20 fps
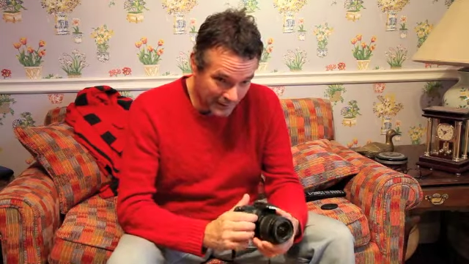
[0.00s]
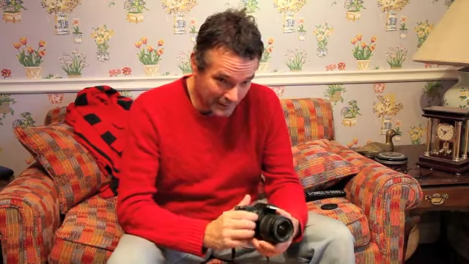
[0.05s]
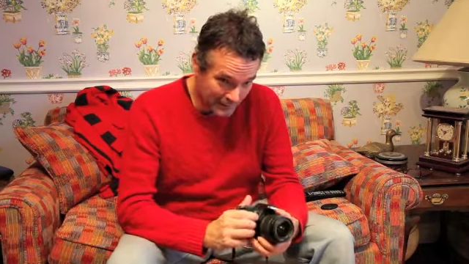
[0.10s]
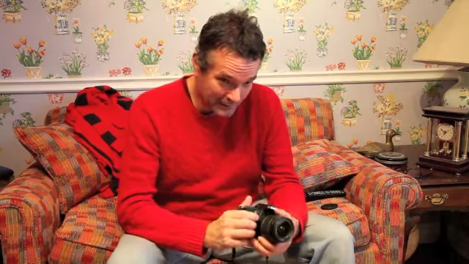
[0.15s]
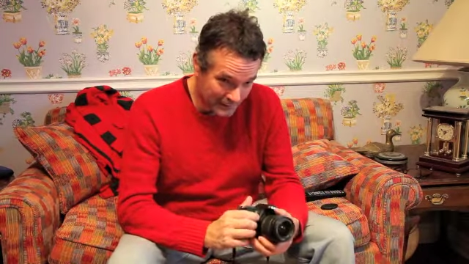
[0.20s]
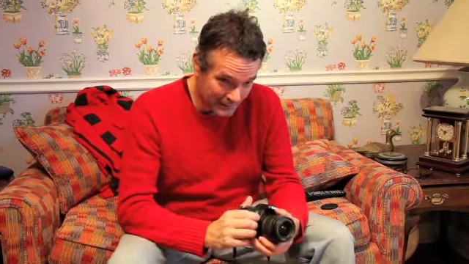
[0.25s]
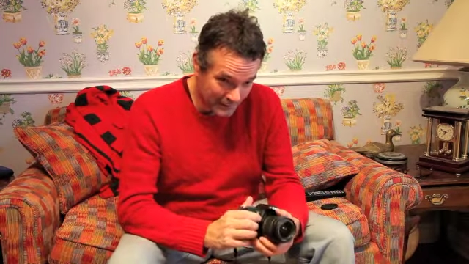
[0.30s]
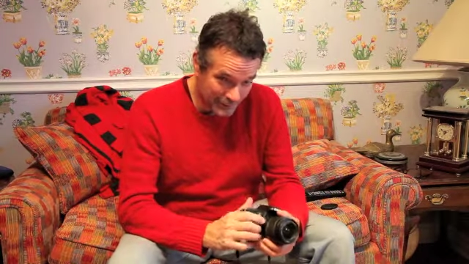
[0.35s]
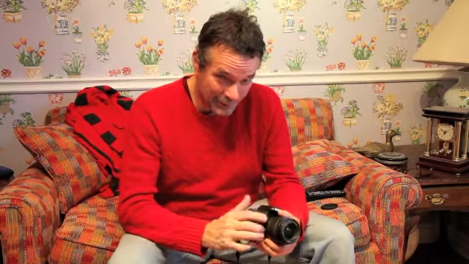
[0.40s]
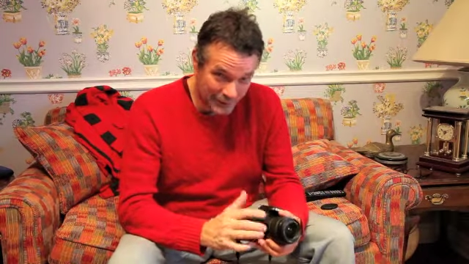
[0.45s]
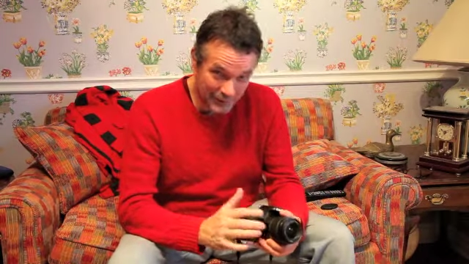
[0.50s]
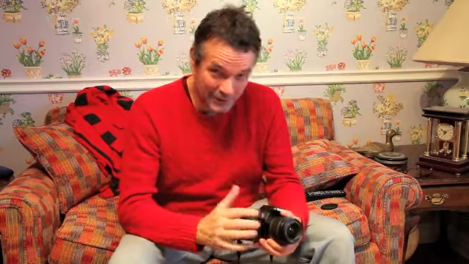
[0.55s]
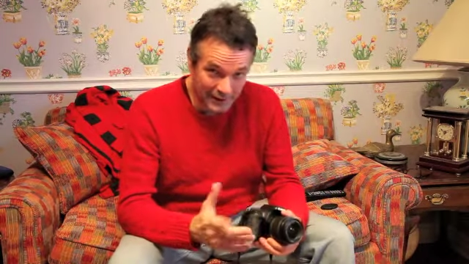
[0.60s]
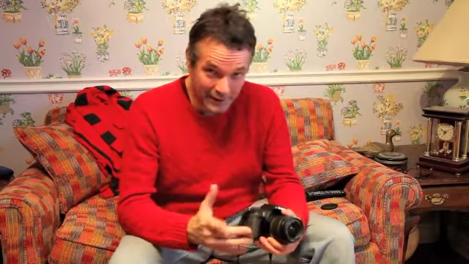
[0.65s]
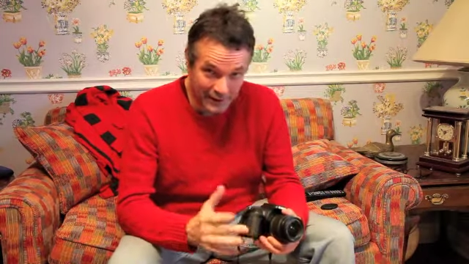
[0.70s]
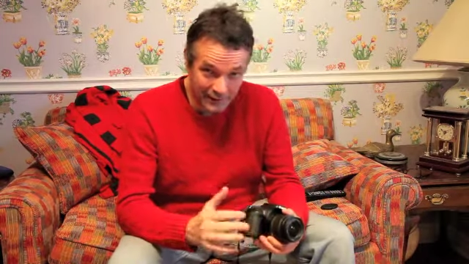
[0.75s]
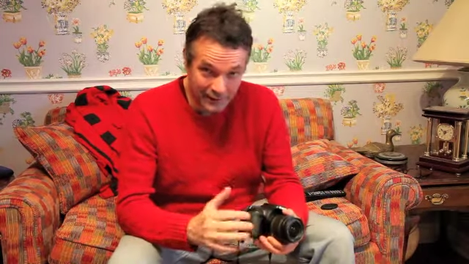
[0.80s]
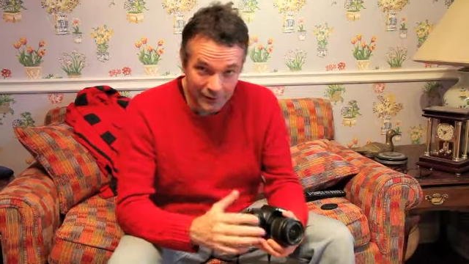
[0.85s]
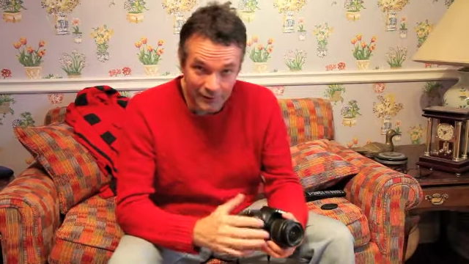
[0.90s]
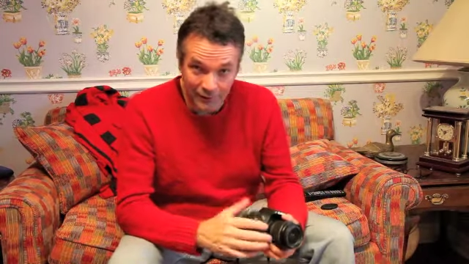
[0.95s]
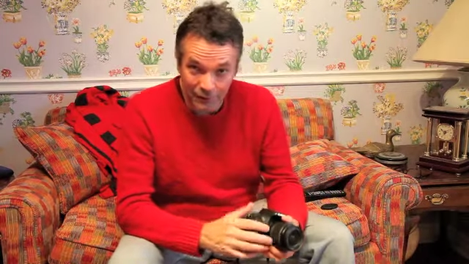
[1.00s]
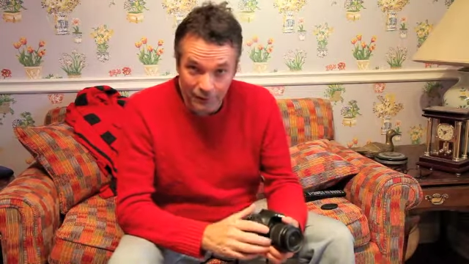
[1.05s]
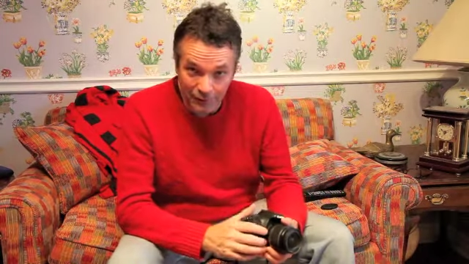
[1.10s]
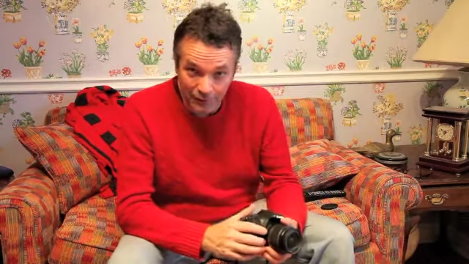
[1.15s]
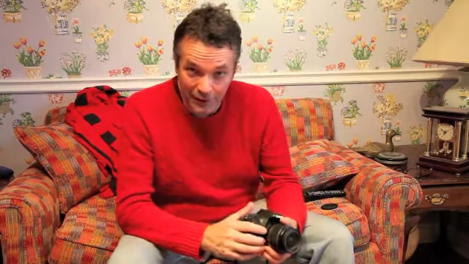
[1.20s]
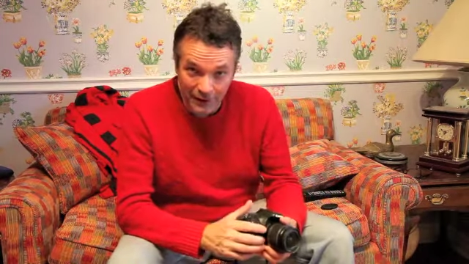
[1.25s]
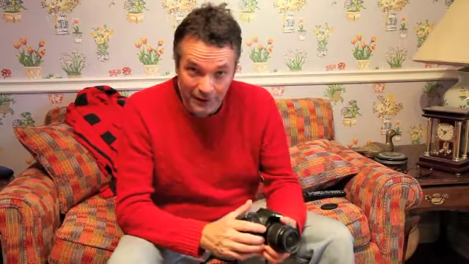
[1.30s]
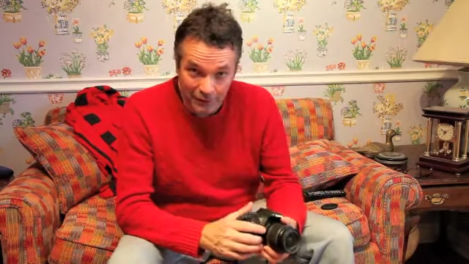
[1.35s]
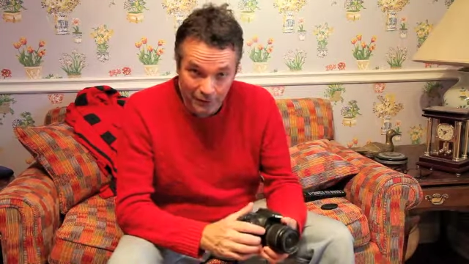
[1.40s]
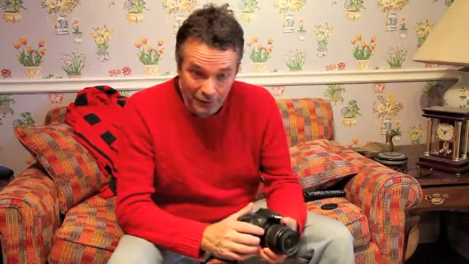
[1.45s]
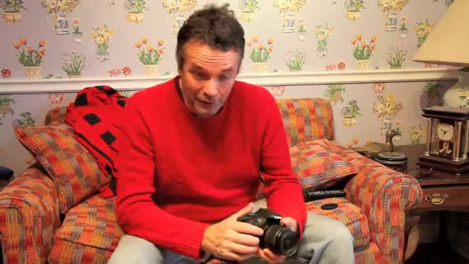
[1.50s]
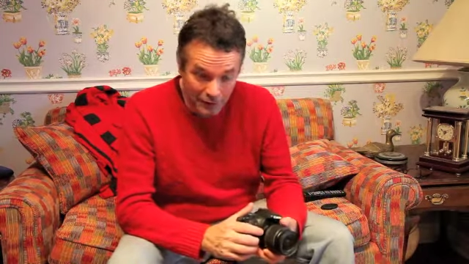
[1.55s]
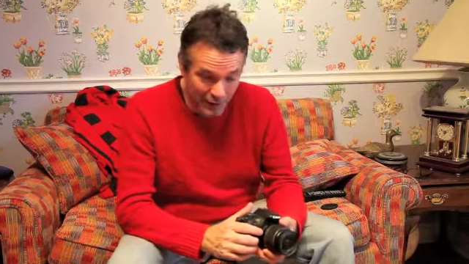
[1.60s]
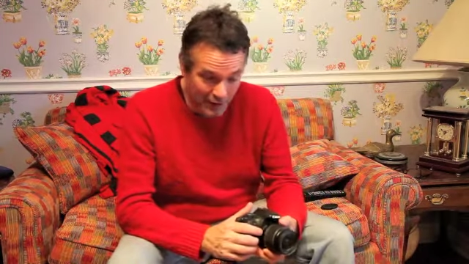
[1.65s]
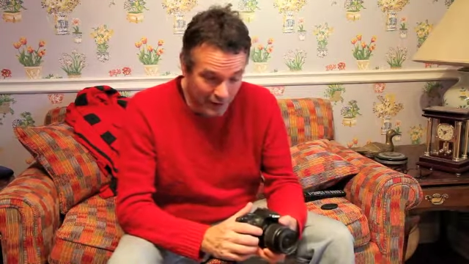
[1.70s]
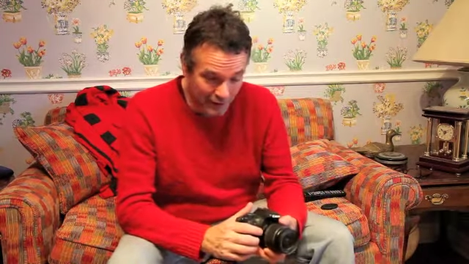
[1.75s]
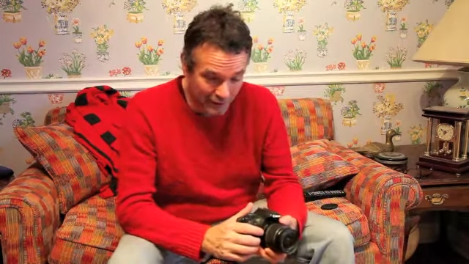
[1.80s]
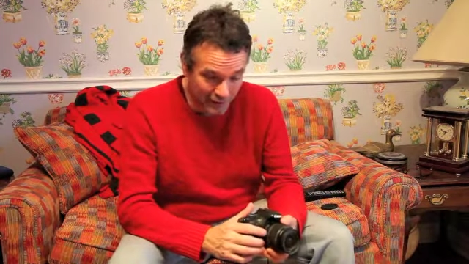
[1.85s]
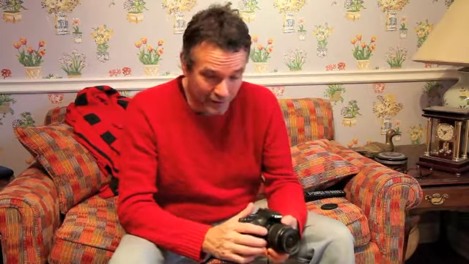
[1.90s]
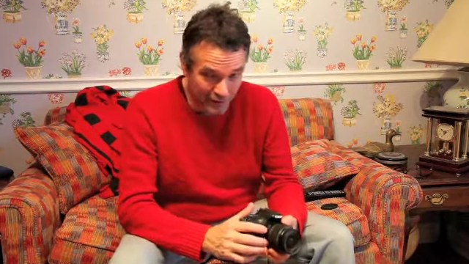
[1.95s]
who are kind of into
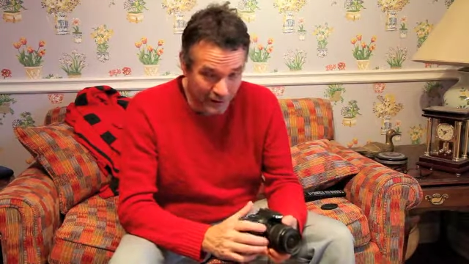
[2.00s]
photography,